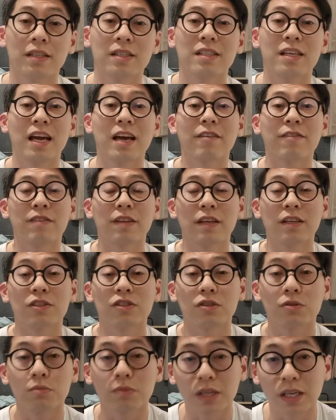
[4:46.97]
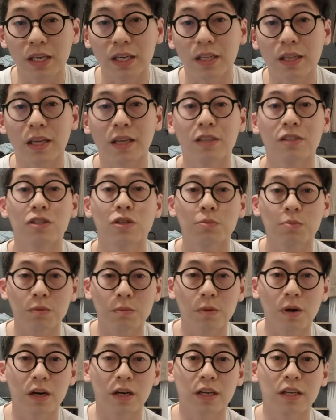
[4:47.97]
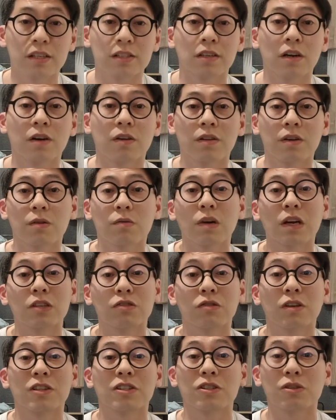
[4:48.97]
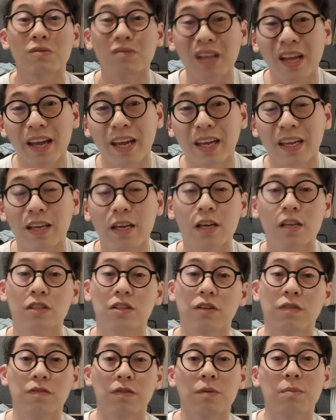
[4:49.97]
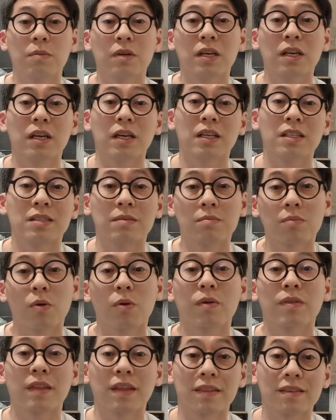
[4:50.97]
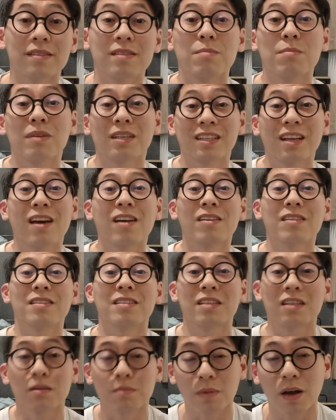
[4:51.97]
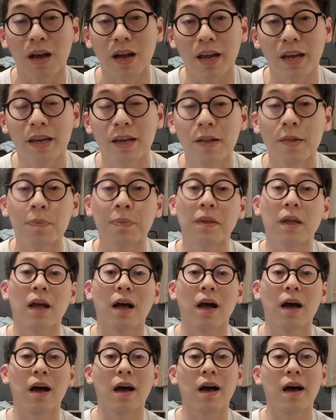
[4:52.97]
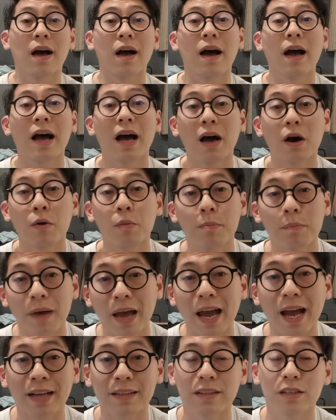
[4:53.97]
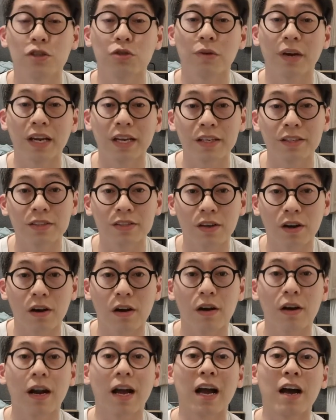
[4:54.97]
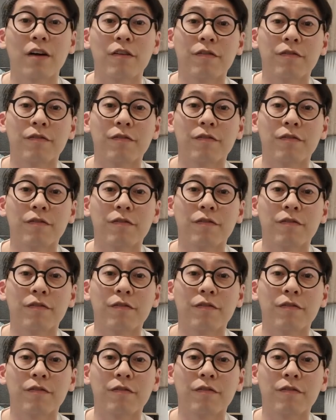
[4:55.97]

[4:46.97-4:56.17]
does it have things you need like supermarkets, are there restaurants you like? So for me, it's important that there's a McDonald's nearby. how packed the trains are, how